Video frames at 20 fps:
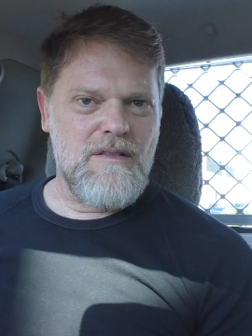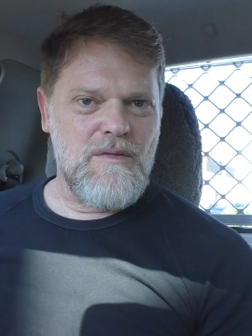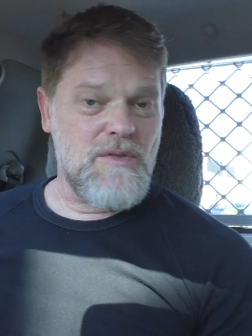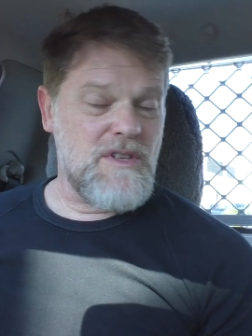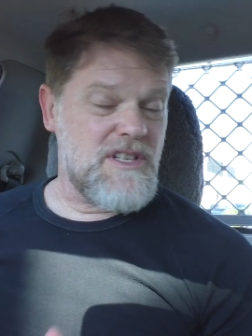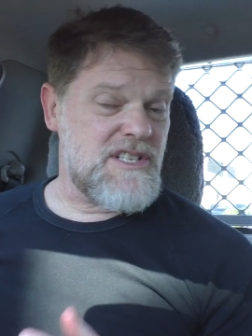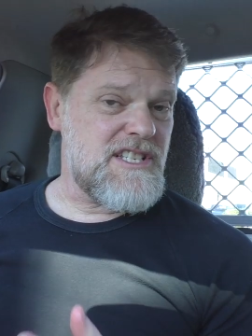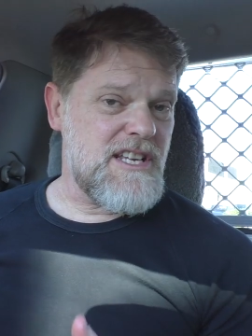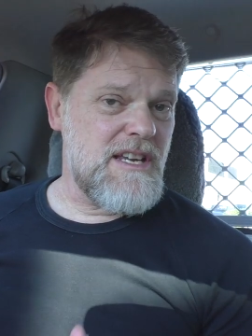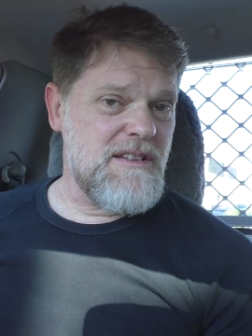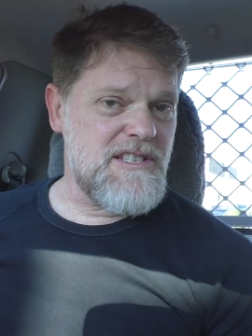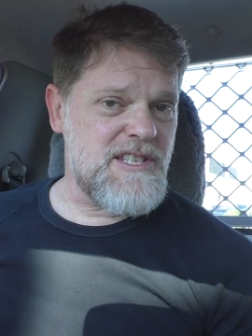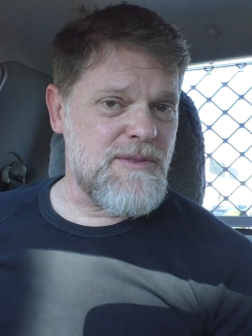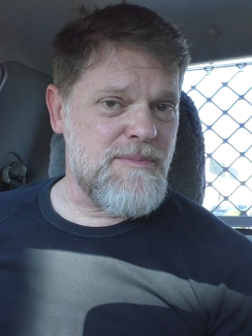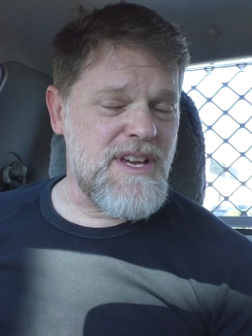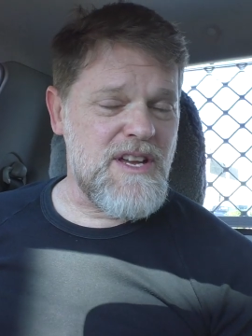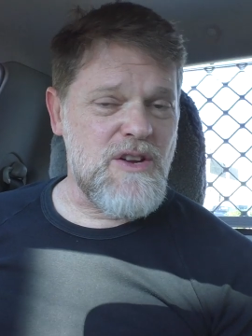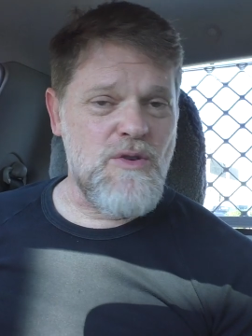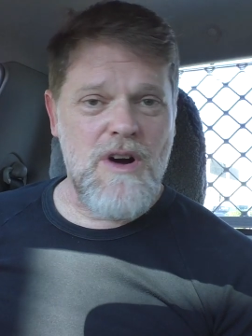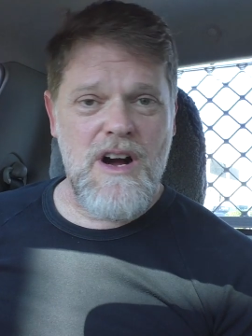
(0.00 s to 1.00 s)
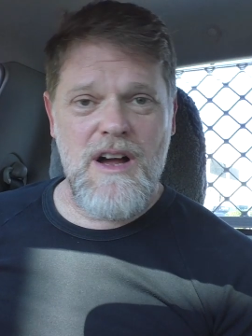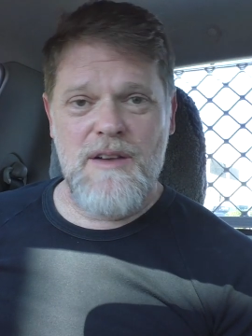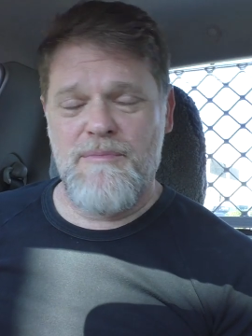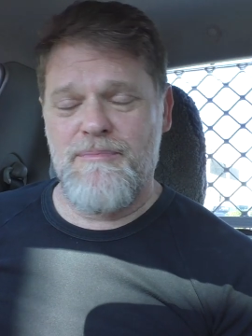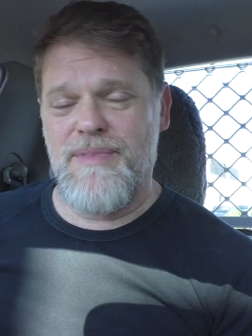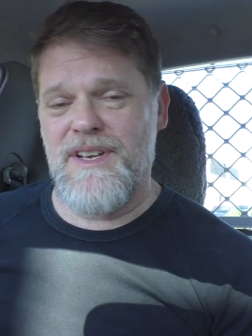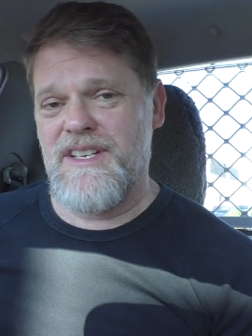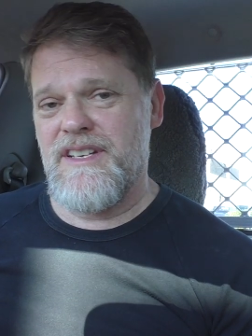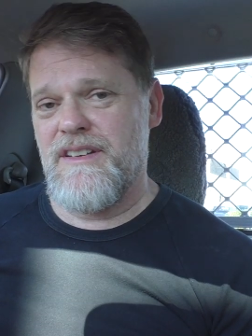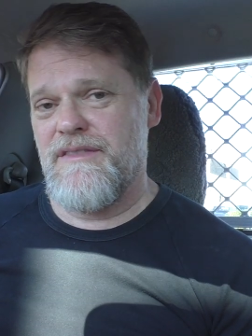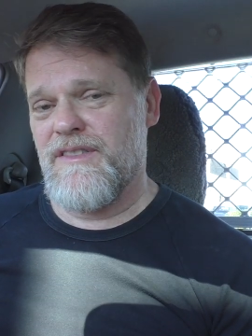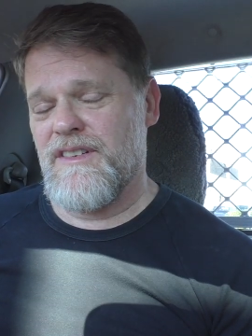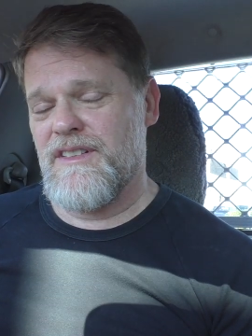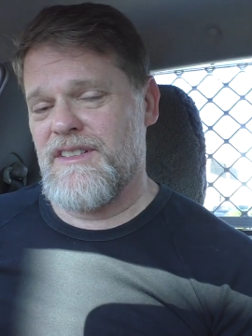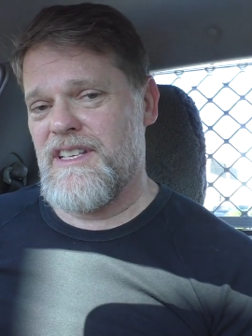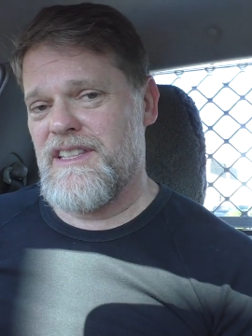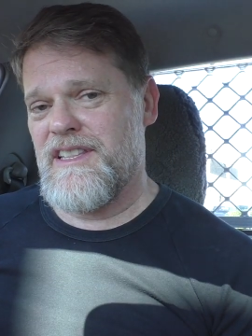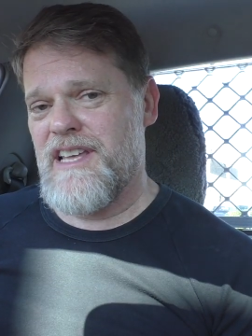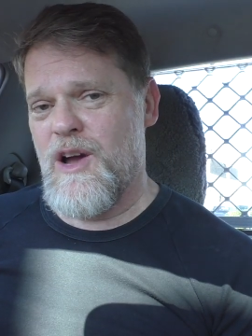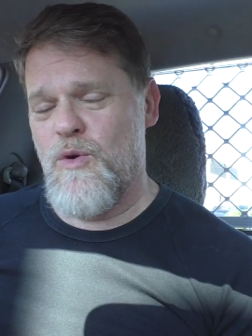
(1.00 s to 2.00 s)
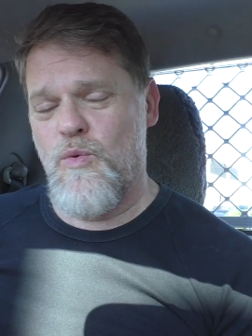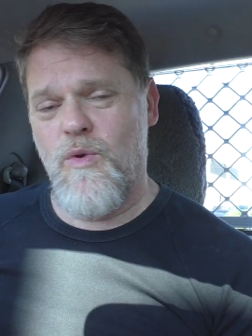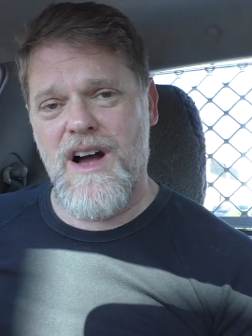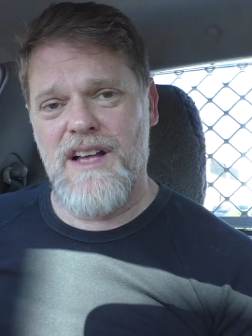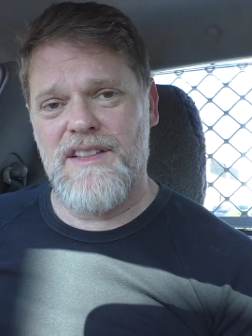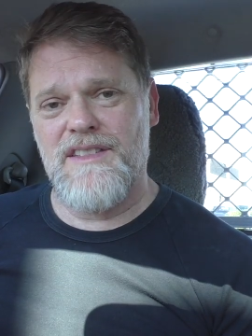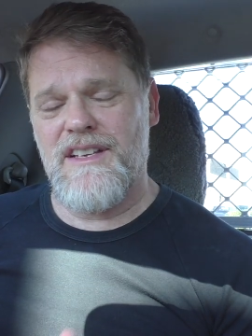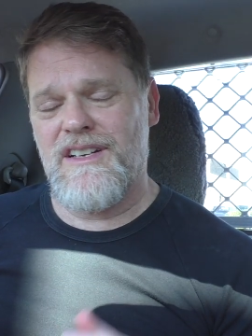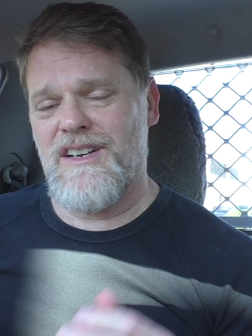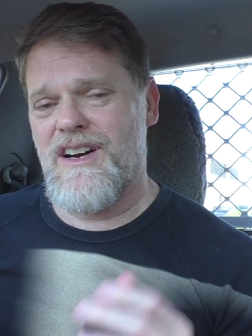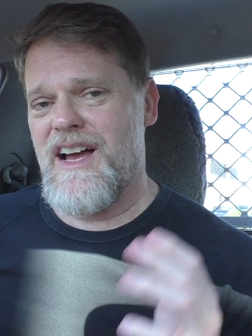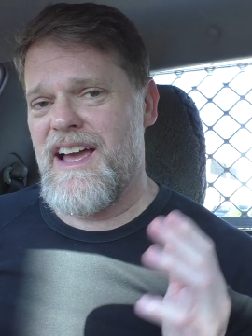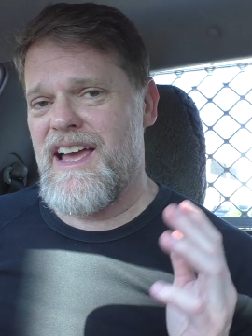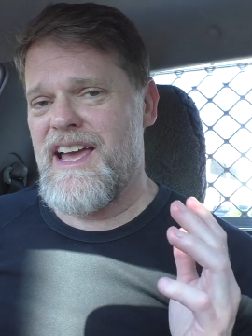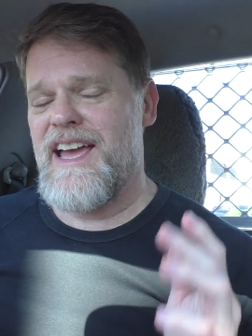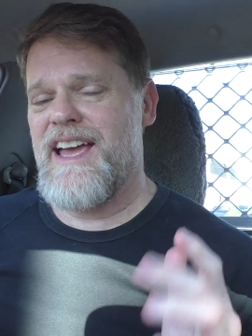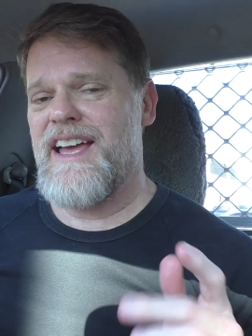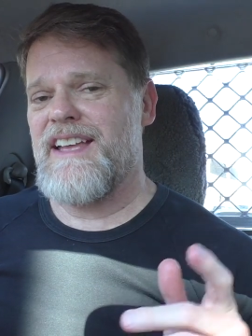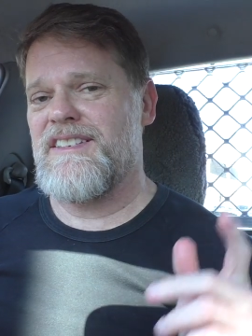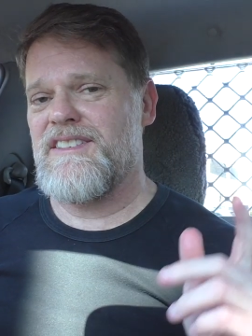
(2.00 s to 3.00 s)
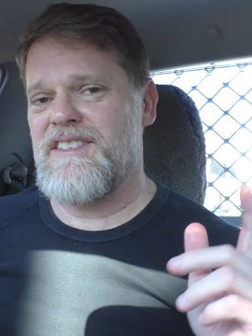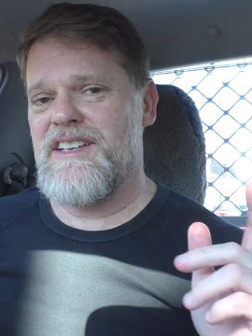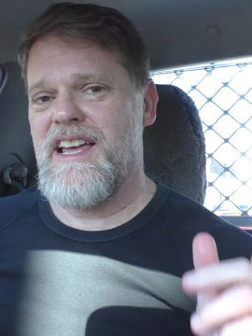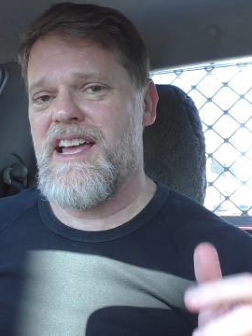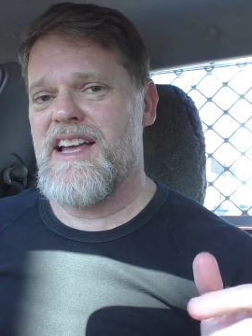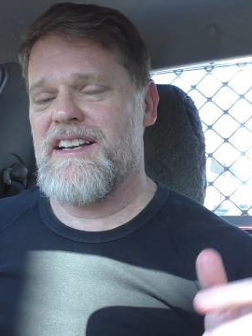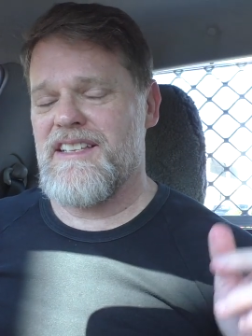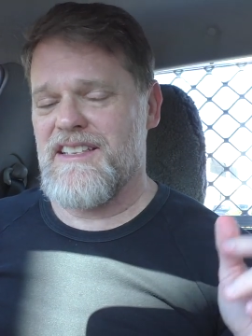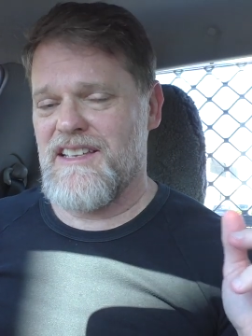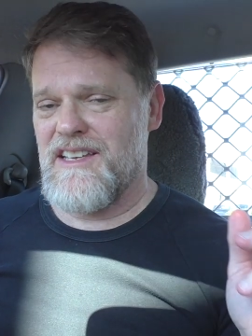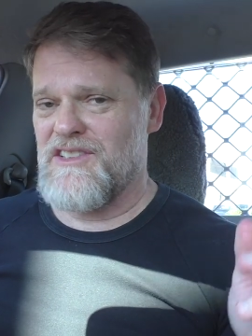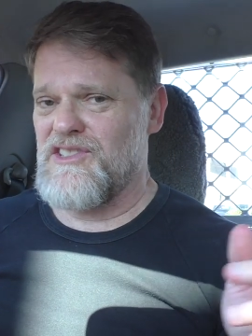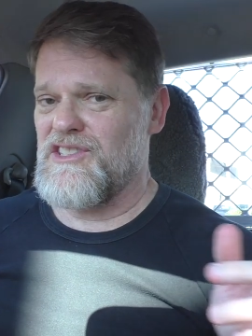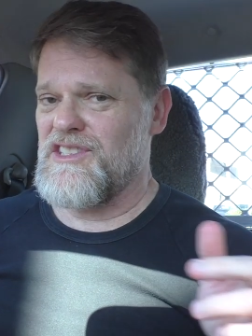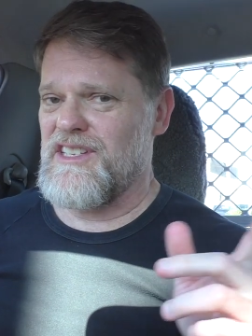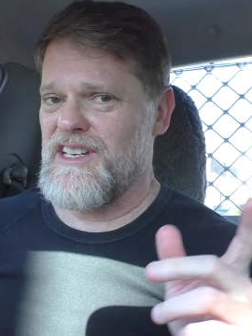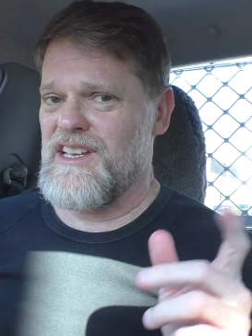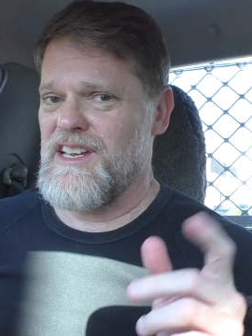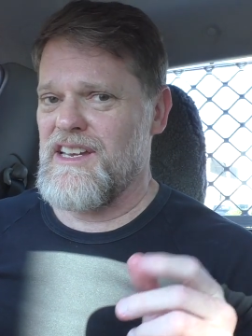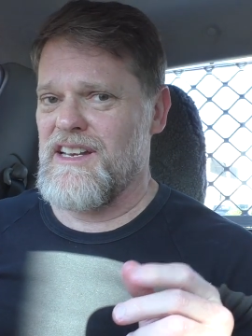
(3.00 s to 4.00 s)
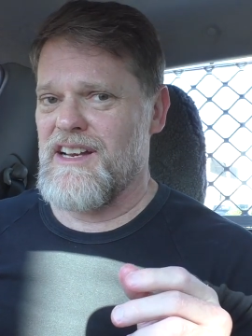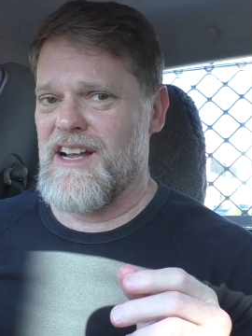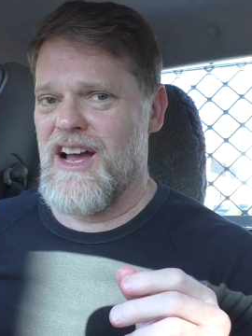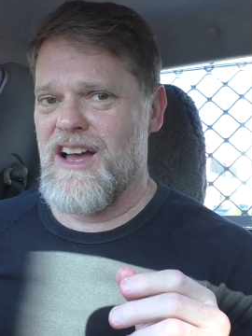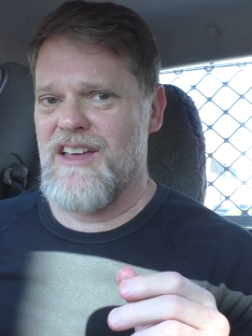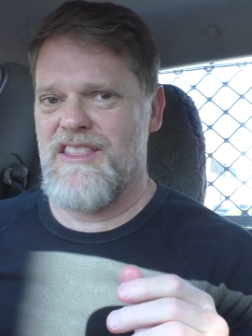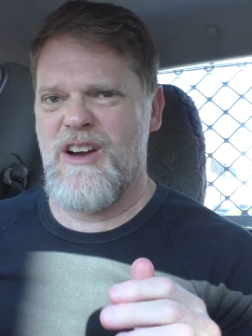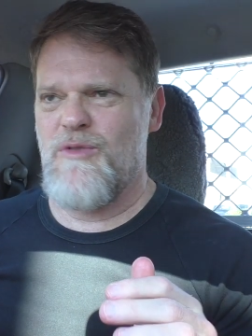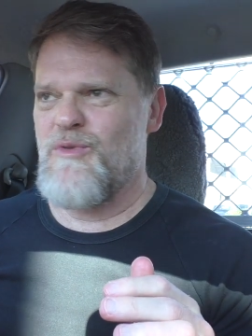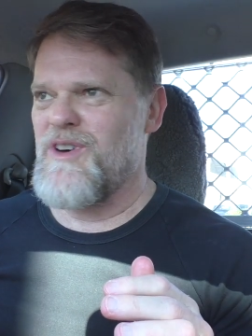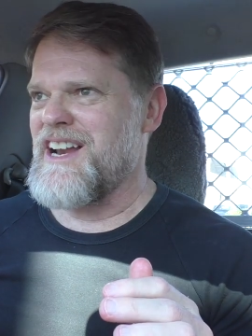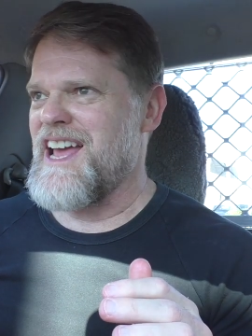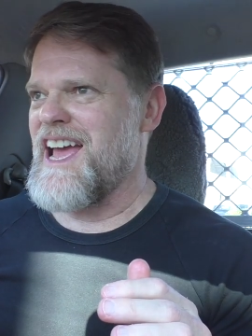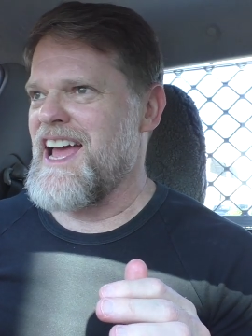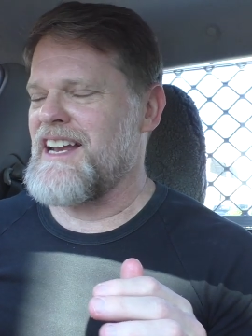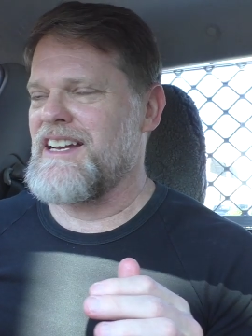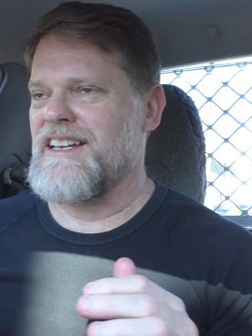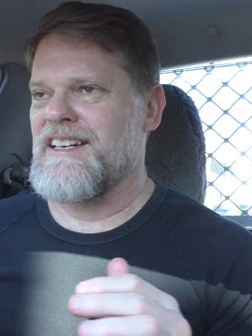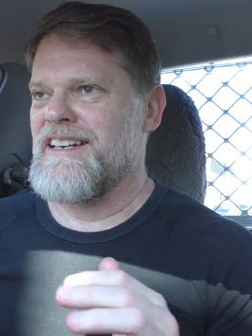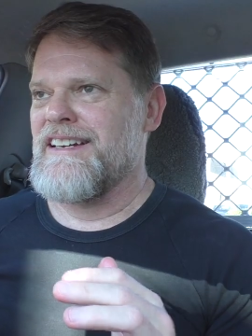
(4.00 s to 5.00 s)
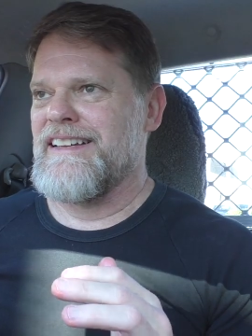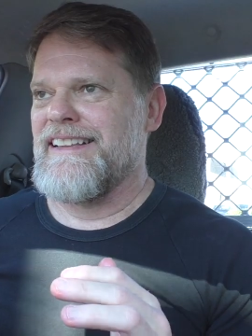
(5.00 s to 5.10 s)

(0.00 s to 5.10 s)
Well, it seems to be quite a bit different than that one that I had down at Casino. That one had